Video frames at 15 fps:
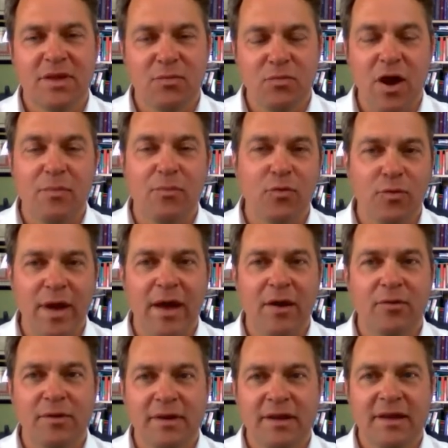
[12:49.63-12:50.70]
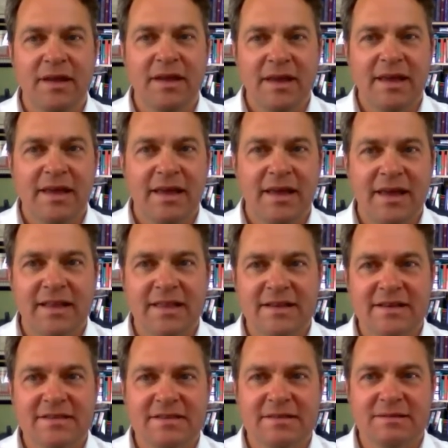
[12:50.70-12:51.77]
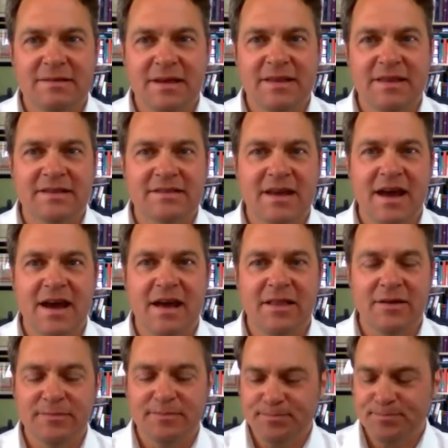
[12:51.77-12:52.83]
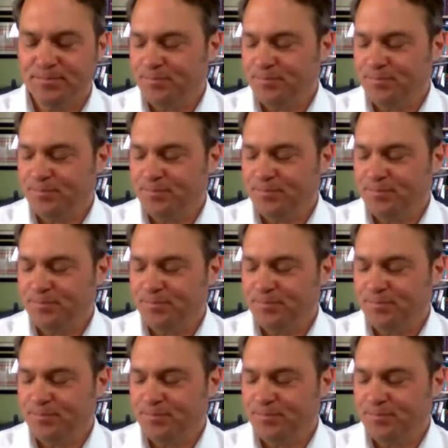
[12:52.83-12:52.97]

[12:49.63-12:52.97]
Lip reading: proper route in this column.